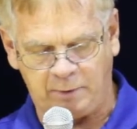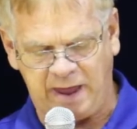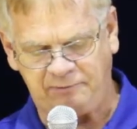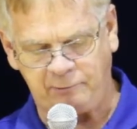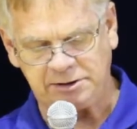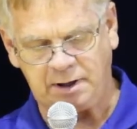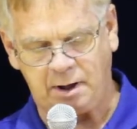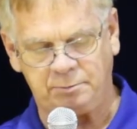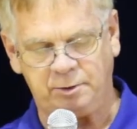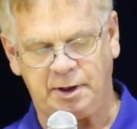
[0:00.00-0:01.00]
When they first
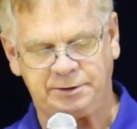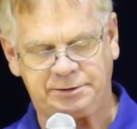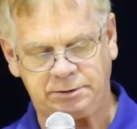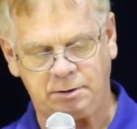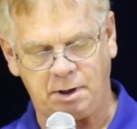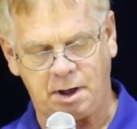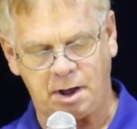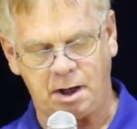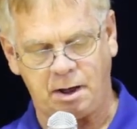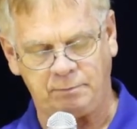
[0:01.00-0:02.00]
come to us,
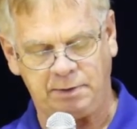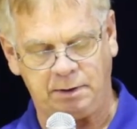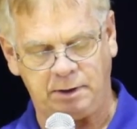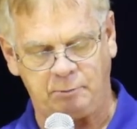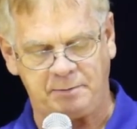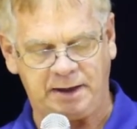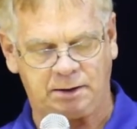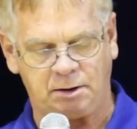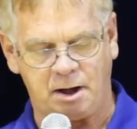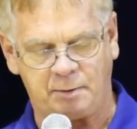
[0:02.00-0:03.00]
they were
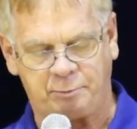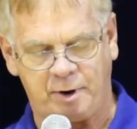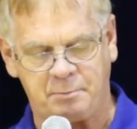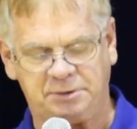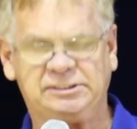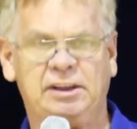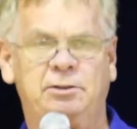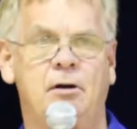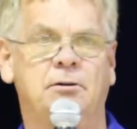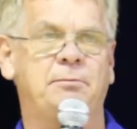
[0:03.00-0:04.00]
making a lot of promises.
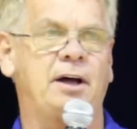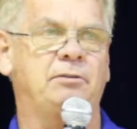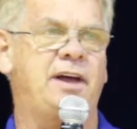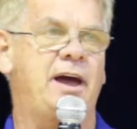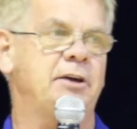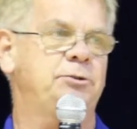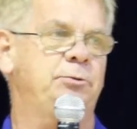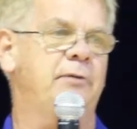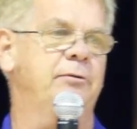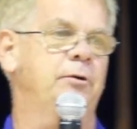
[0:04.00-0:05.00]
They talked about tax
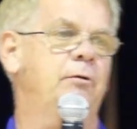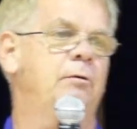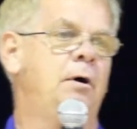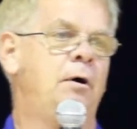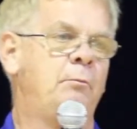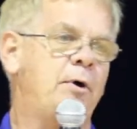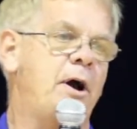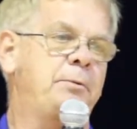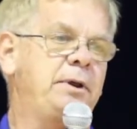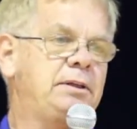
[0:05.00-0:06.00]
revenue.
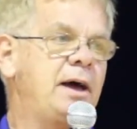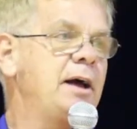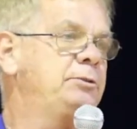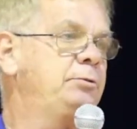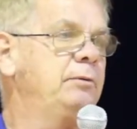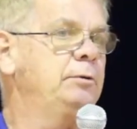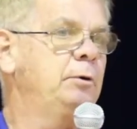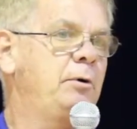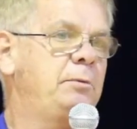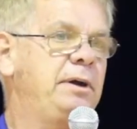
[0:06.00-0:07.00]
Property tax
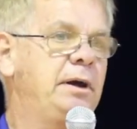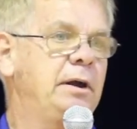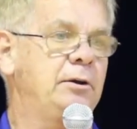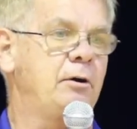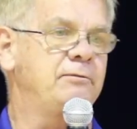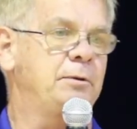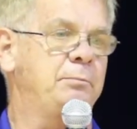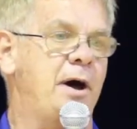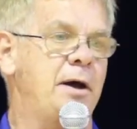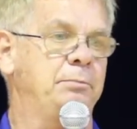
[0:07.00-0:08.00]
revenue would be getting off
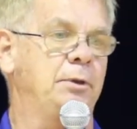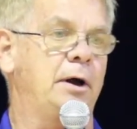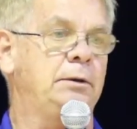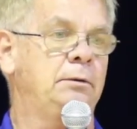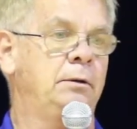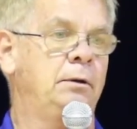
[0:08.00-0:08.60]
the pipeline.